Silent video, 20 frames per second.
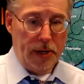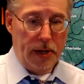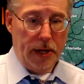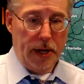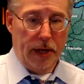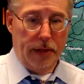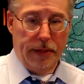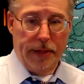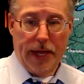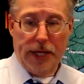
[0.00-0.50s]

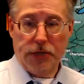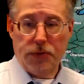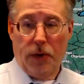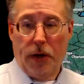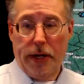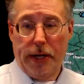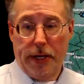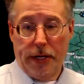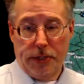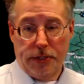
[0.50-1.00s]
And that's why
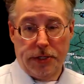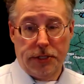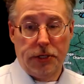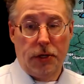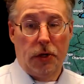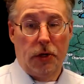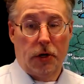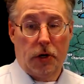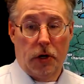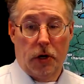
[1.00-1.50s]
it is
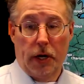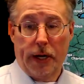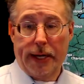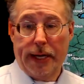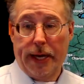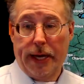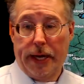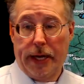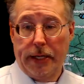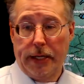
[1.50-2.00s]
still a hurricane.